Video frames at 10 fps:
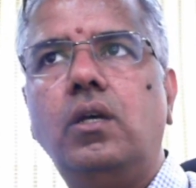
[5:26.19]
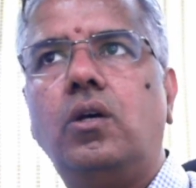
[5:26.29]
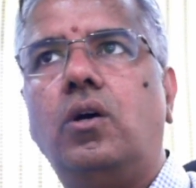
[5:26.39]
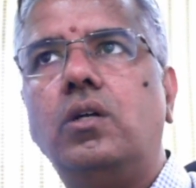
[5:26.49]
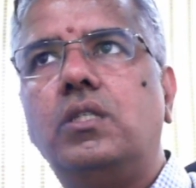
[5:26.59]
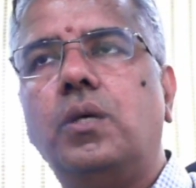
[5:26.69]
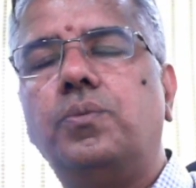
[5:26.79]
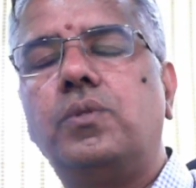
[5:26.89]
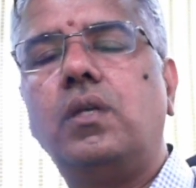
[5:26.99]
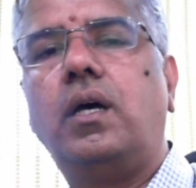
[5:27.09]

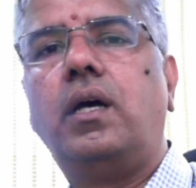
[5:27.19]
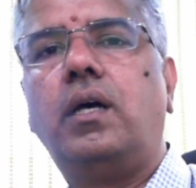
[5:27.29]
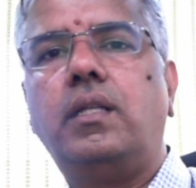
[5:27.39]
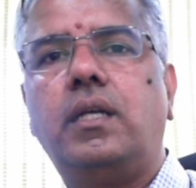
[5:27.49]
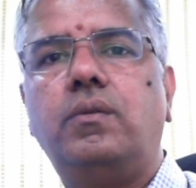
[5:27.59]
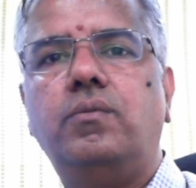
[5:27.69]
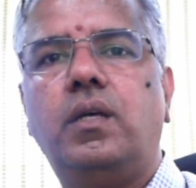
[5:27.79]
concepts that